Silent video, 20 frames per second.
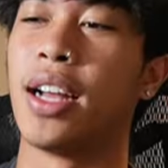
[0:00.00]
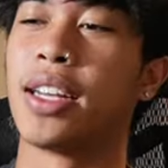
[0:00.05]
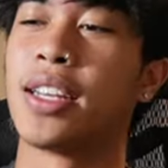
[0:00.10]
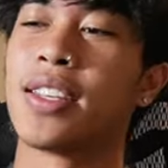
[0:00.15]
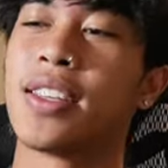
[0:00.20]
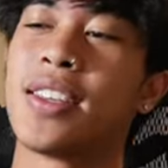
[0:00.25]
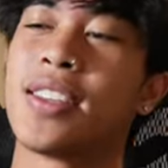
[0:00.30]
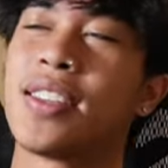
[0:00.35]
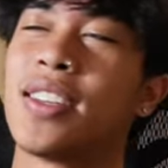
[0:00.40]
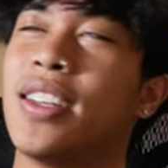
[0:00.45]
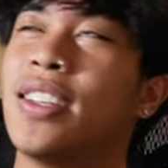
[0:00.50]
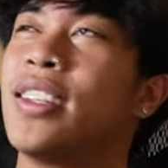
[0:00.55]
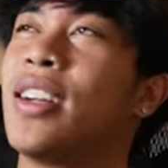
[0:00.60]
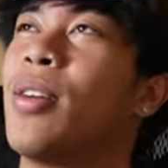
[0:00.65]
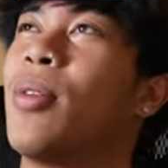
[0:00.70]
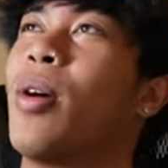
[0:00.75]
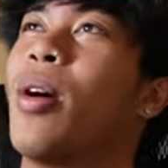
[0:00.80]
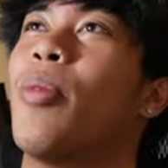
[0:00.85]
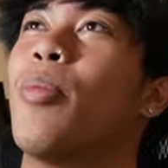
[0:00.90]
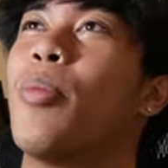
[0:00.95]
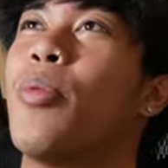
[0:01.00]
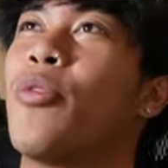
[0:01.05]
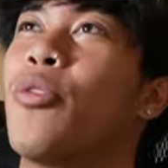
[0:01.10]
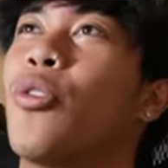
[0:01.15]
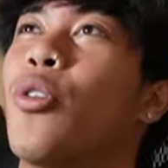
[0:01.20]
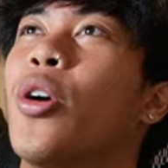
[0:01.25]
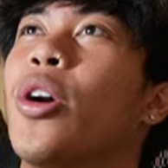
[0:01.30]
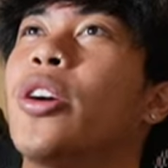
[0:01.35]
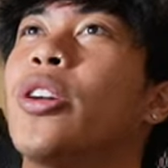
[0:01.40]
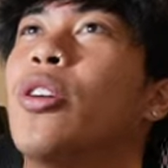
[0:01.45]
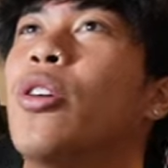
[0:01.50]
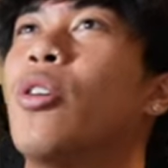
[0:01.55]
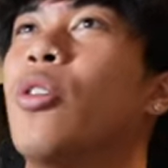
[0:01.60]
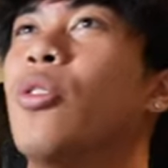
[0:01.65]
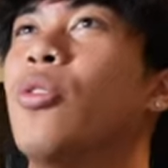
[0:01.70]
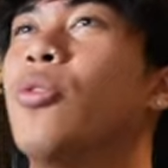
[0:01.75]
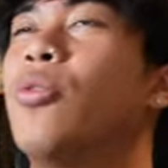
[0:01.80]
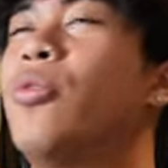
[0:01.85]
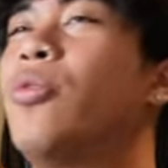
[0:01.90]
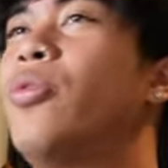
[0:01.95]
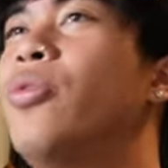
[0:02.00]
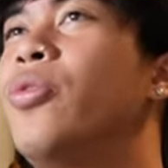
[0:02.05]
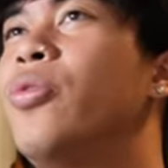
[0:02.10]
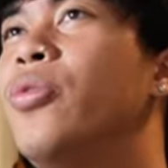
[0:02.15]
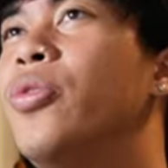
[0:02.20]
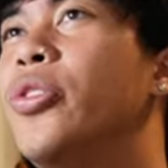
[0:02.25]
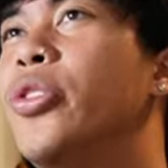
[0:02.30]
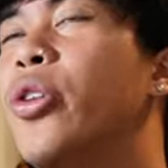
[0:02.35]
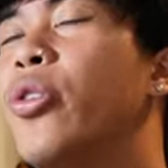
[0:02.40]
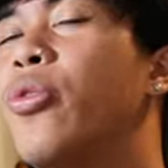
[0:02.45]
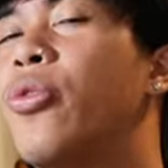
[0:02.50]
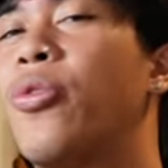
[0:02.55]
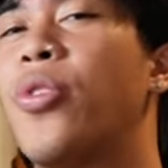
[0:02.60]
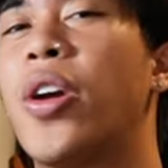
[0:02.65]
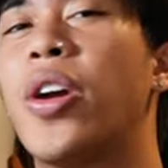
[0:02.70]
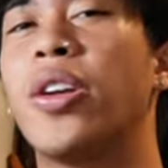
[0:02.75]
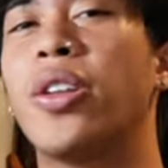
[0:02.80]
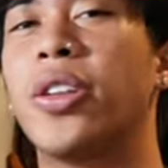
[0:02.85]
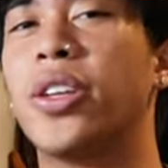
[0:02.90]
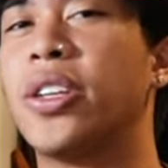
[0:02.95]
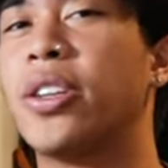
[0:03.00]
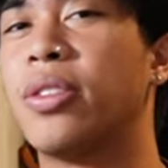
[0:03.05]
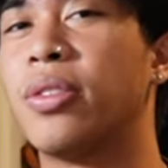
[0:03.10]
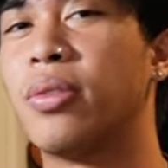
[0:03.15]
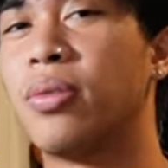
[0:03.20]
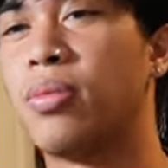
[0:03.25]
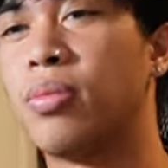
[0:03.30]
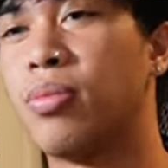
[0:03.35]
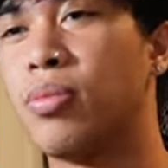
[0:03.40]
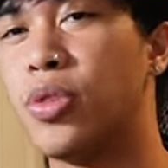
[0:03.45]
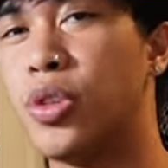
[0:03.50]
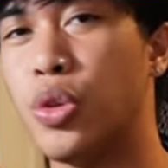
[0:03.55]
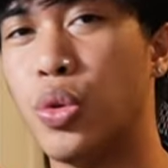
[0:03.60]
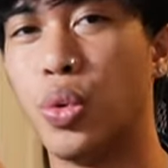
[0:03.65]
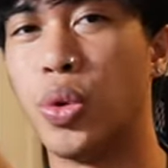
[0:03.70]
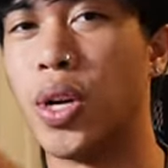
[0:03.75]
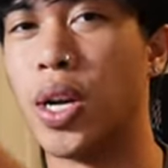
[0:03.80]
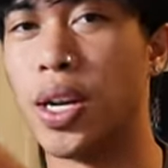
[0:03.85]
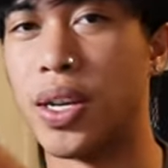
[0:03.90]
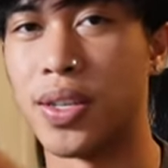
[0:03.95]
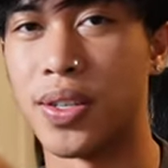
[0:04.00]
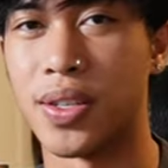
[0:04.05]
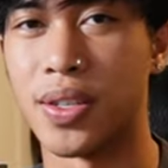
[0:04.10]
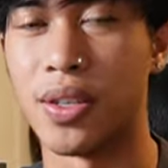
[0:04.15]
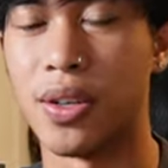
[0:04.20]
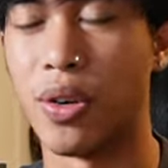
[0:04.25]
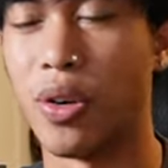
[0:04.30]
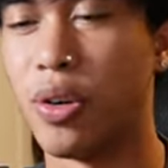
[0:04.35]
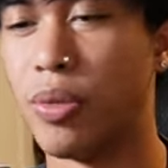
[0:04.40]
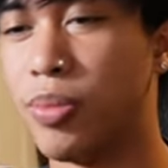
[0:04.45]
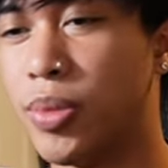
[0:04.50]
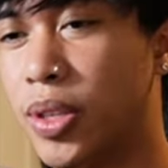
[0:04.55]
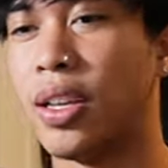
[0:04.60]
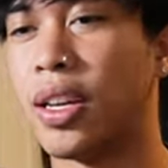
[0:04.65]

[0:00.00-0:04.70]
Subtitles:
I guess it's like I'm afraid of, you know, failing you guys, you know what I mean?